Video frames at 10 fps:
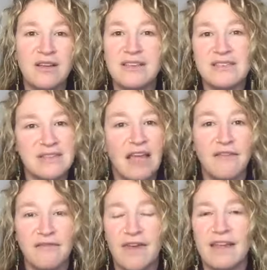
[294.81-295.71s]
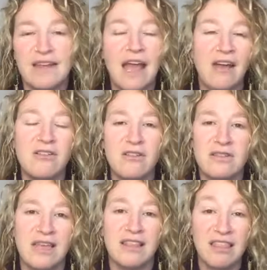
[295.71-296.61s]
safe and held
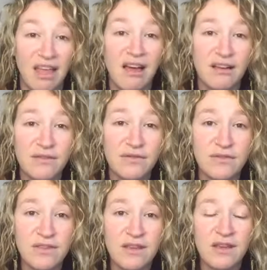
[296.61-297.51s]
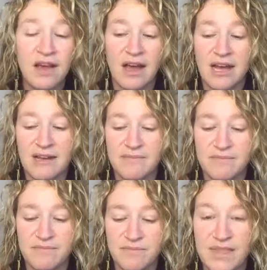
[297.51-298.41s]
and loved um,